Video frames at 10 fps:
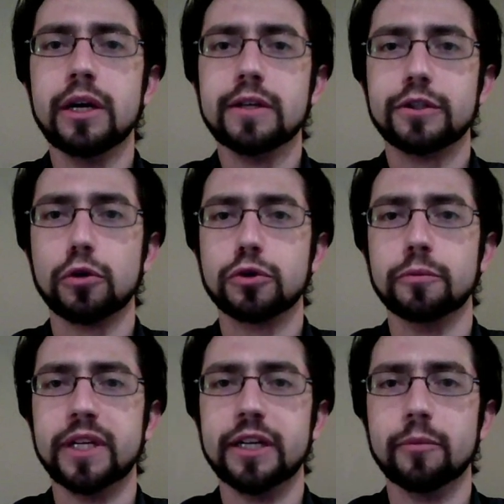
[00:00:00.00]
social
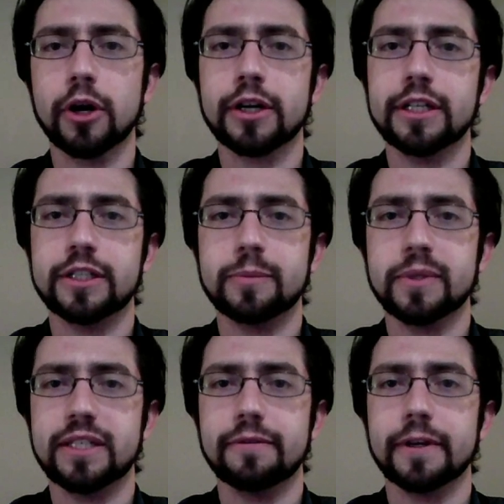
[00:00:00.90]
media marketing
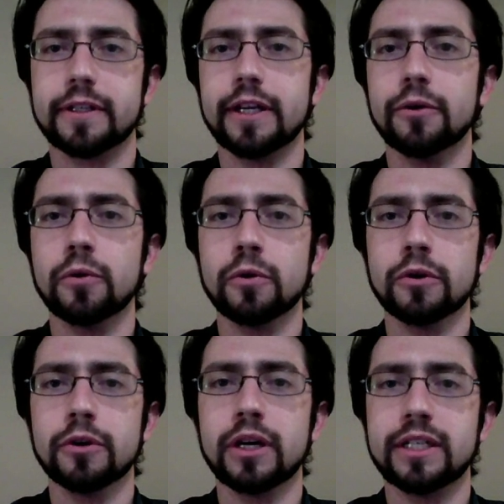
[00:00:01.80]
specifically,
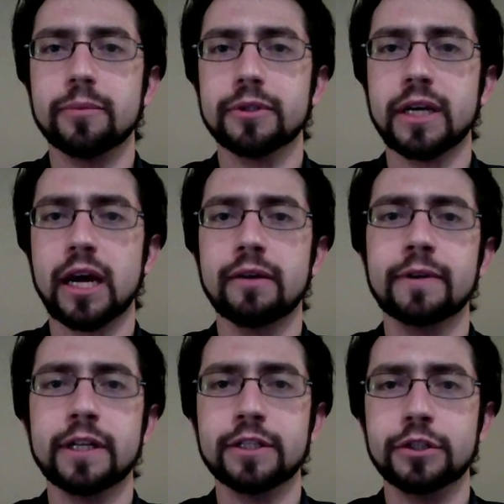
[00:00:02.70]
or a deeper dive
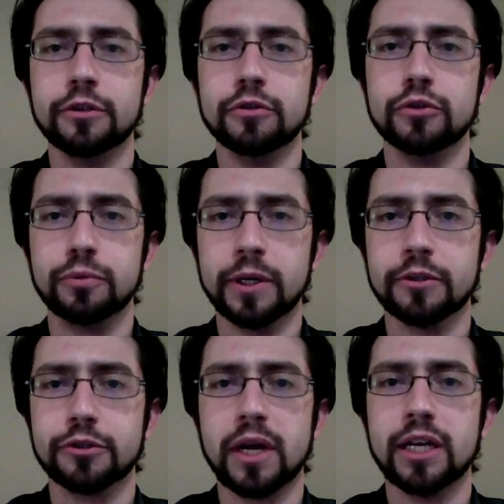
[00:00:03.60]
into Twitter
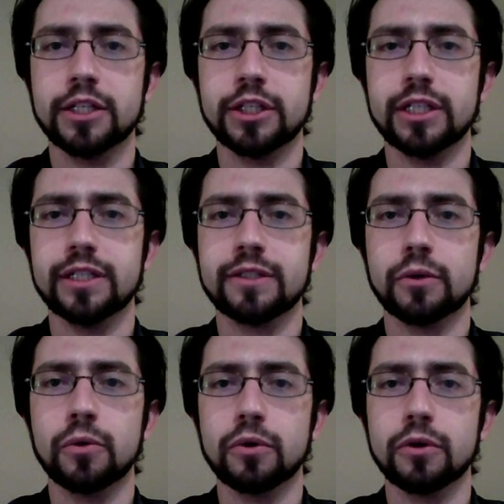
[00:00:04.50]
strategies
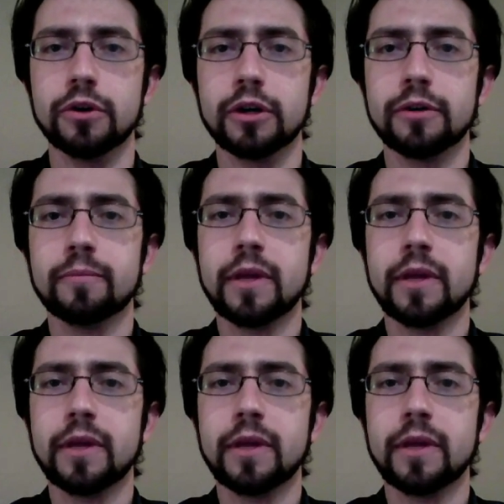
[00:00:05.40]
or